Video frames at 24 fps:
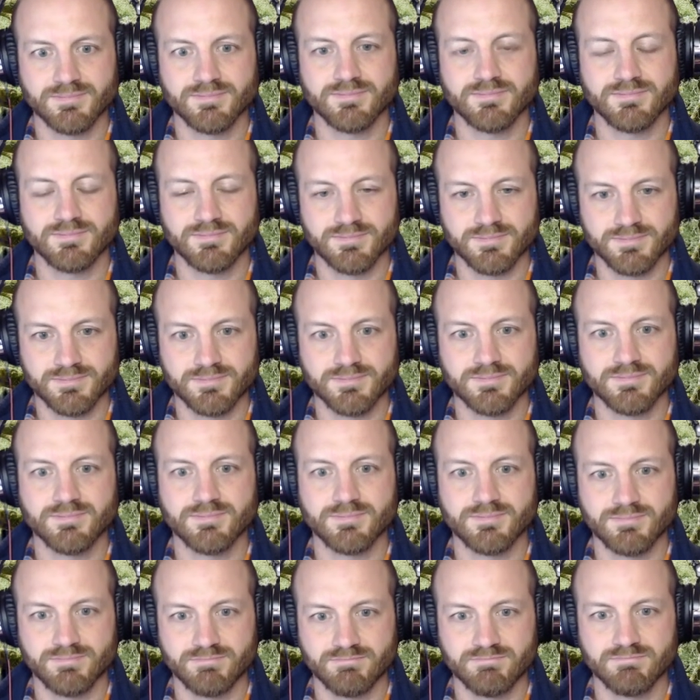
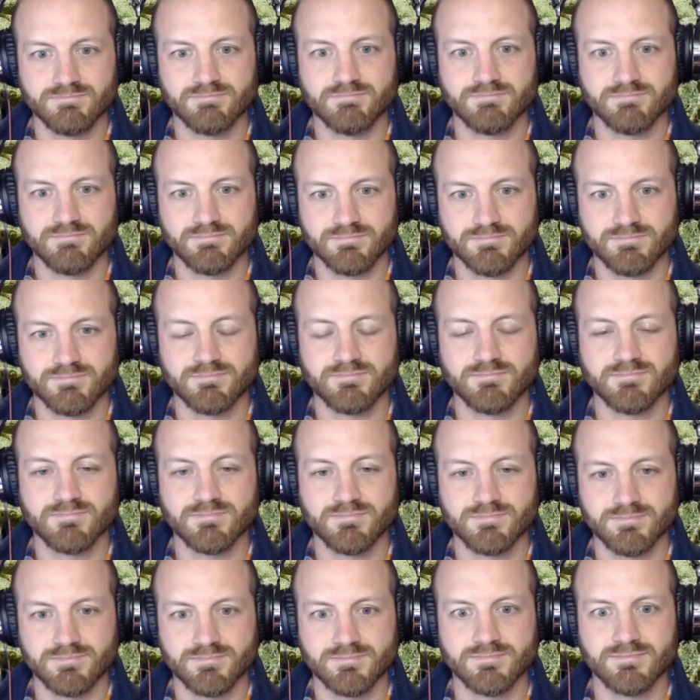
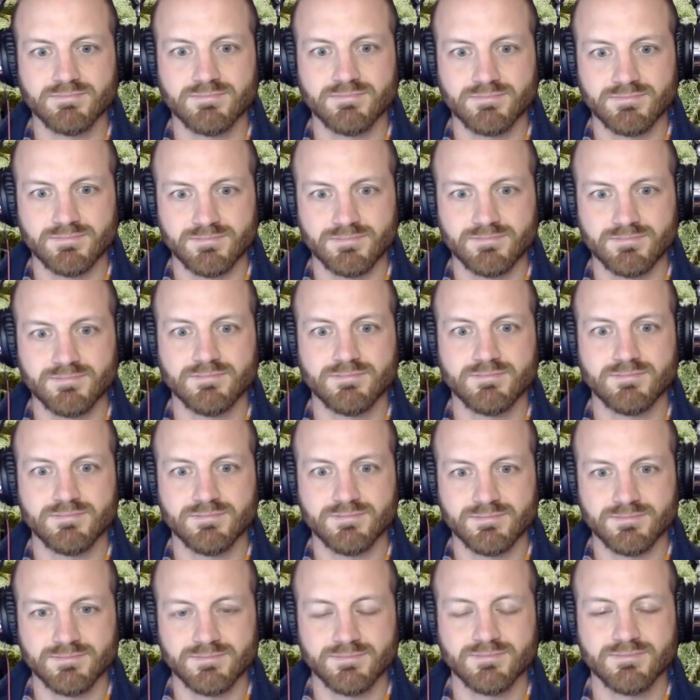
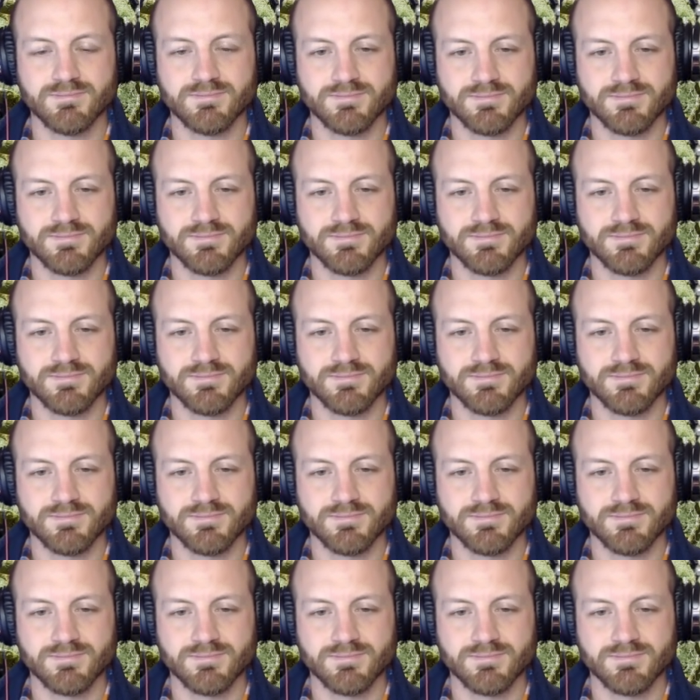No words are spoken by the person on screen.